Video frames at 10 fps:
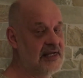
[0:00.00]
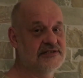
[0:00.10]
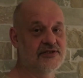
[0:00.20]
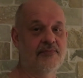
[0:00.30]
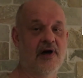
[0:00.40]

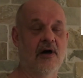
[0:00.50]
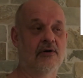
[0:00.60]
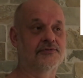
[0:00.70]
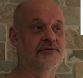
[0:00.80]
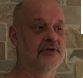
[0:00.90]
takes
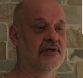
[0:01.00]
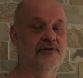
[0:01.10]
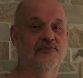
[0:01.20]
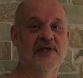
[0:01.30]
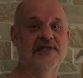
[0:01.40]
about
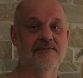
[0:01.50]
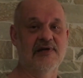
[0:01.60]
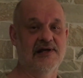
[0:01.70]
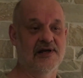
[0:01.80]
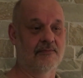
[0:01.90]
20
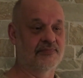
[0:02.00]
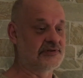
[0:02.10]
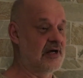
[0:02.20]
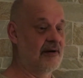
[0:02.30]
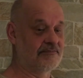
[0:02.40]

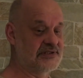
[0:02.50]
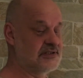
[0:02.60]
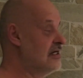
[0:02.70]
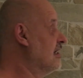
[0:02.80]
milliamps,